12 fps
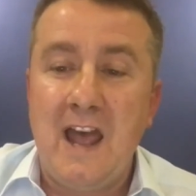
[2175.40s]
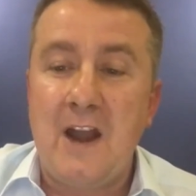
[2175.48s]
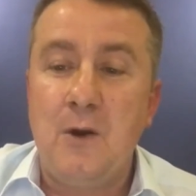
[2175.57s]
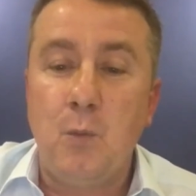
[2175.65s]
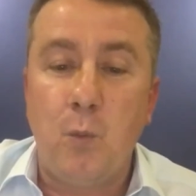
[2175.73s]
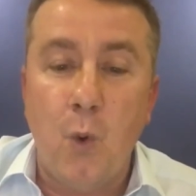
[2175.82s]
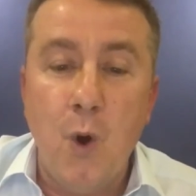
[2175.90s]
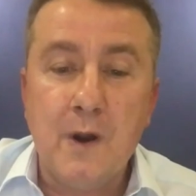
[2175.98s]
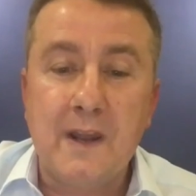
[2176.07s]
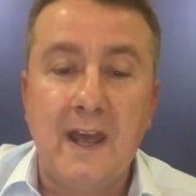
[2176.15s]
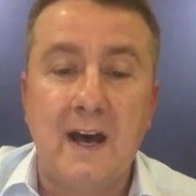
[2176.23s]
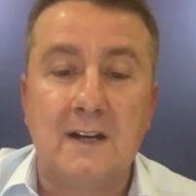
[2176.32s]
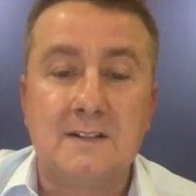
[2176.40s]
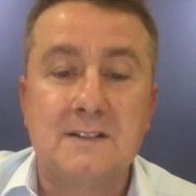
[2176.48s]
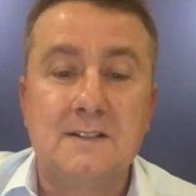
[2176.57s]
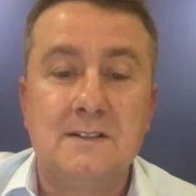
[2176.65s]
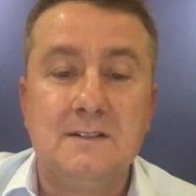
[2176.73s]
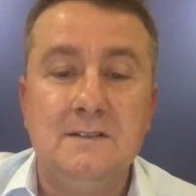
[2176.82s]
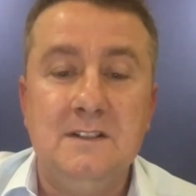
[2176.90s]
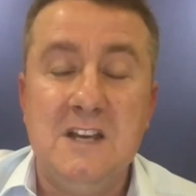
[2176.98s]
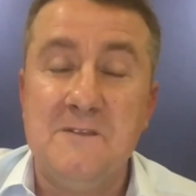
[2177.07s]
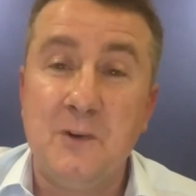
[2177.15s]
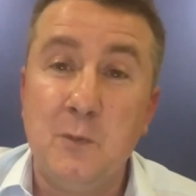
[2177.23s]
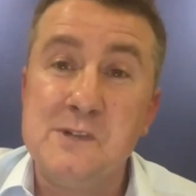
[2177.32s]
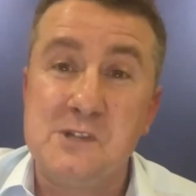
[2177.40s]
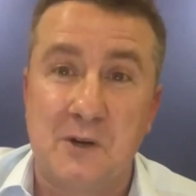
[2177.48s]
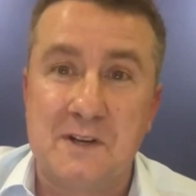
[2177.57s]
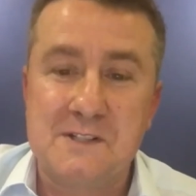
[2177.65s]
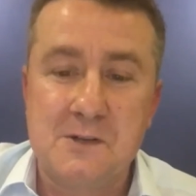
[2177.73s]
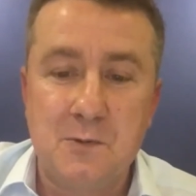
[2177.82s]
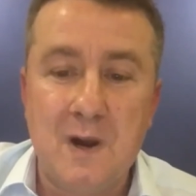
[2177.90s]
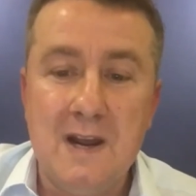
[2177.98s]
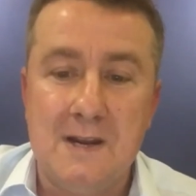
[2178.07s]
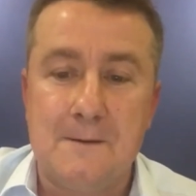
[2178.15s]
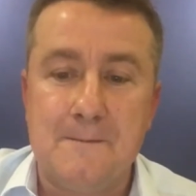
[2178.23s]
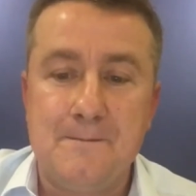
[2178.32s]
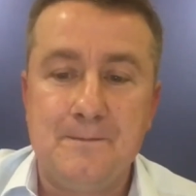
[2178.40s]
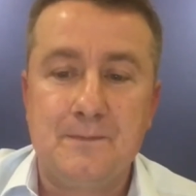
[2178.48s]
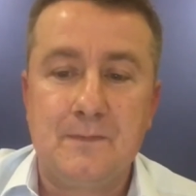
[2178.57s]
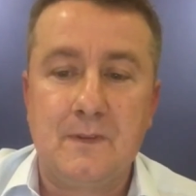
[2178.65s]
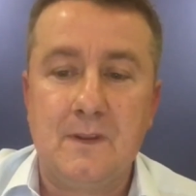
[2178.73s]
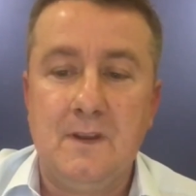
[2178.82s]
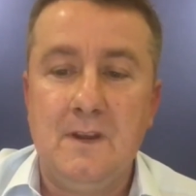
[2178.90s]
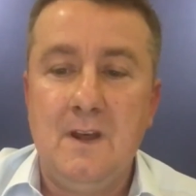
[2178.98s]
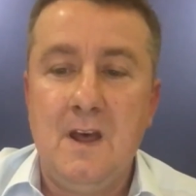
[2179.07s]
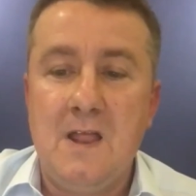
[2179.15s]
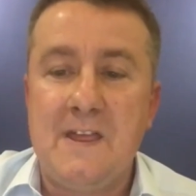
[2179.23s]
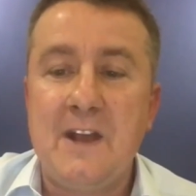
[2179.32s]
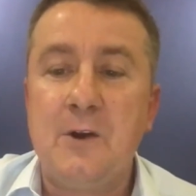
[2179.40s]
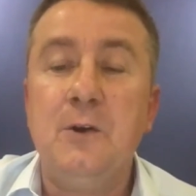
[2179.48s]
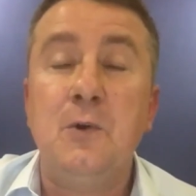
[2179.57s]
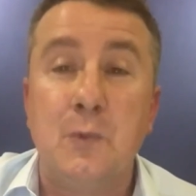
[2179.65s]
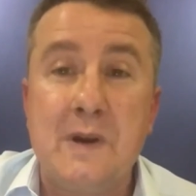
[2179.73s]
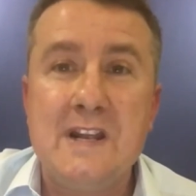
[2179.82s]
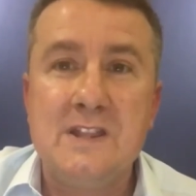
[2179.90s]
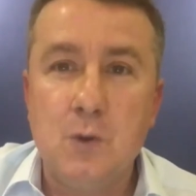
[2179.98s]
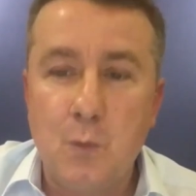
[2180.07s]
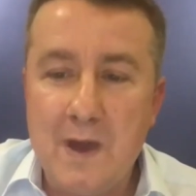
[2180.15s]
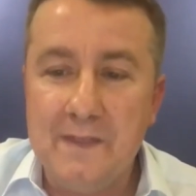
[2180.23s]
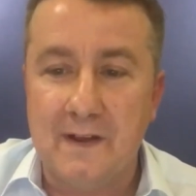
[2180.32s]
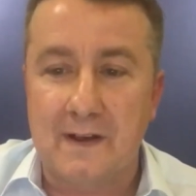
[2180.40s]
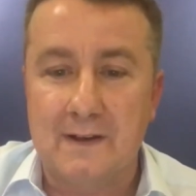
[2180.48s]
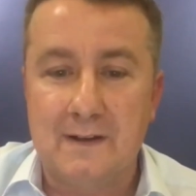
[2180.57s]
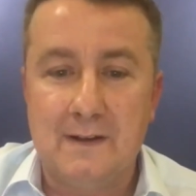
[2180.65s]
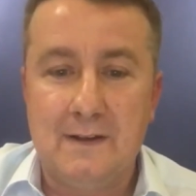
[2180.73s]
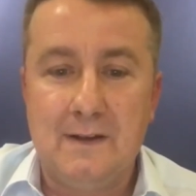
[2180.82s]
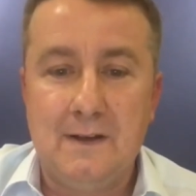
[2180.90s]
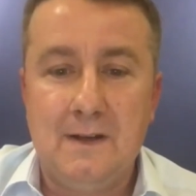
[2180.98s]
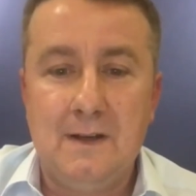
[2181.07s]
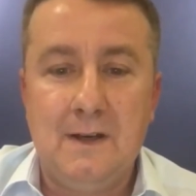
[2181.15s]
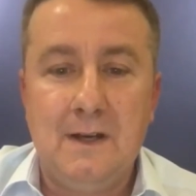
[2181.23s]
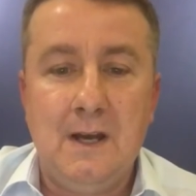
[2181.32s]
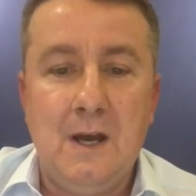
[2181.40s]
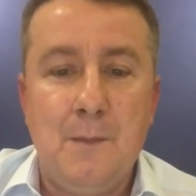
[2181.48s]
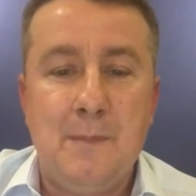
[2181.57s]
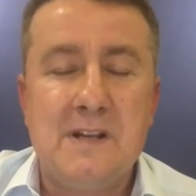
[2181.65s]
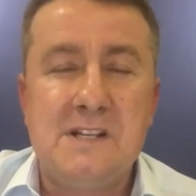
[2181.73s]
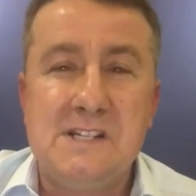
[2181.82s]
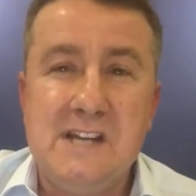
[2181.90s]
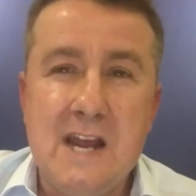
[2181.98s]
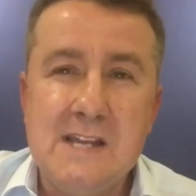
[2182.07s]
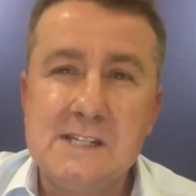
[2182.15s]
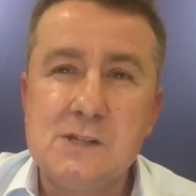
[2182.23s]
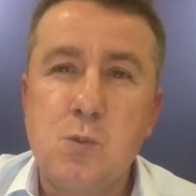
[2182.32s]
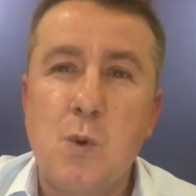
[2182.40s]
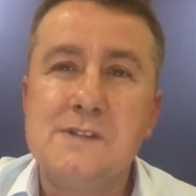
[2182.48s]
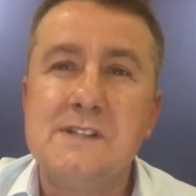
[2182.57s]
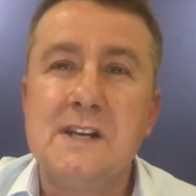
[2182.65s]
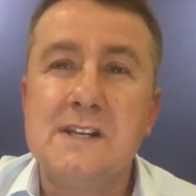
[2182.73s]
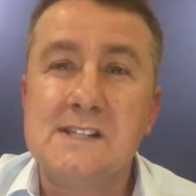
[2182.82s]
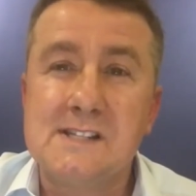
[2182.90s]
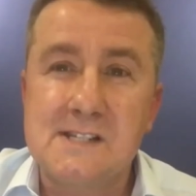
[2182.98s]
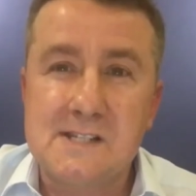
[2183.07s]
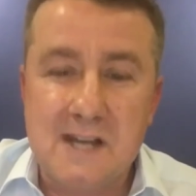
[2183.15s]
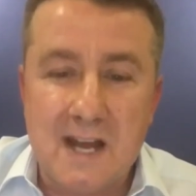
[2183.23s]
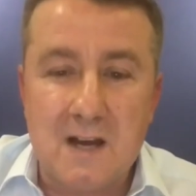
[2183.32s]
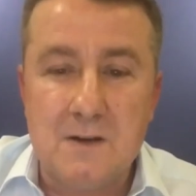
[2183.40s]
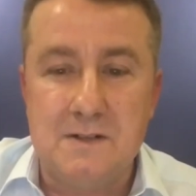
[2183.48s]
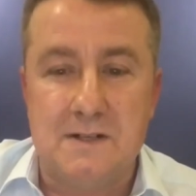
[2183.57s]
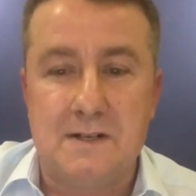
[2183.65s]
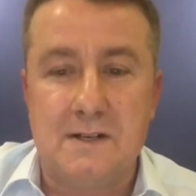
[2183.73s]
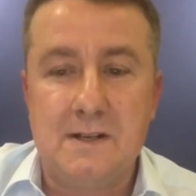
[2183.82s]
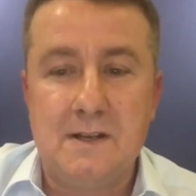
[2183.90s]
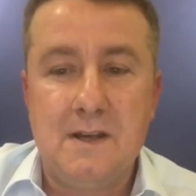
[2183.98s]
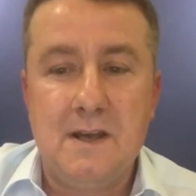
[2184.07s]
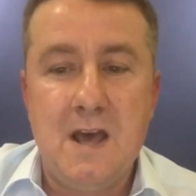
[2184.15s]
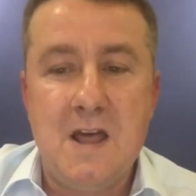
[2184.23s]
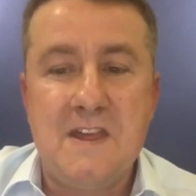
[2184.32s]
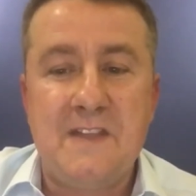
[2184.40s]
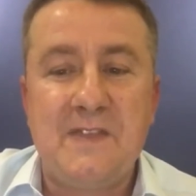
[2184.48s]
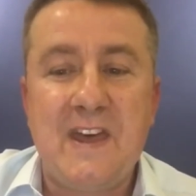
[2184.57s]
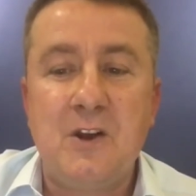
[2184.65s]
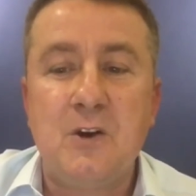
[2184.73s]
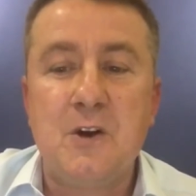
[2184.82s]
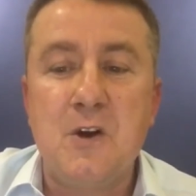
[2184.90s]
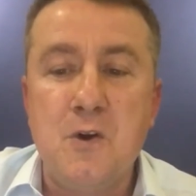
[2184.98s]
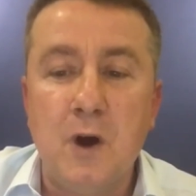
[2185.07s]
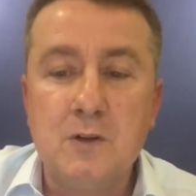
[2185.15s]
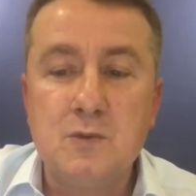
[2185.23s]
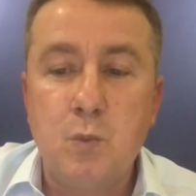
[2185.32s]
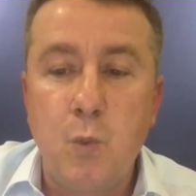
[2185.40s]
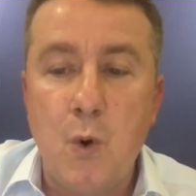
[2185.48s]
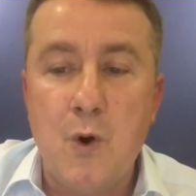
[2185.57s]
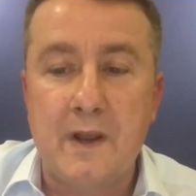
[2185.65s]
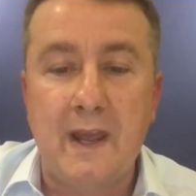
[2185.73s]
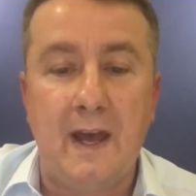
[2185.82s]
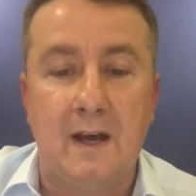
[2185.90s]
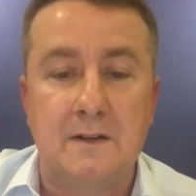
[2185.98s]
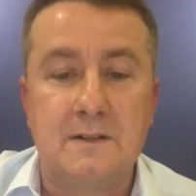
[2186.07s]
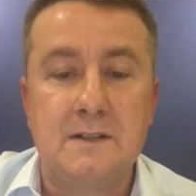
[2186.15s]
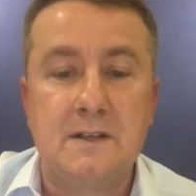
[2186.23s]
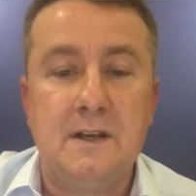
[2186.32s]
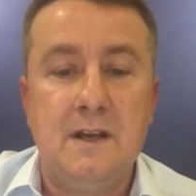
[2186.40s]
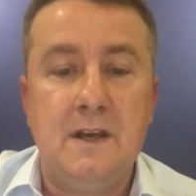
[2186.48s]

and work out if it was going to rain. They could read the weather. But Jesus was astounded that they could not work out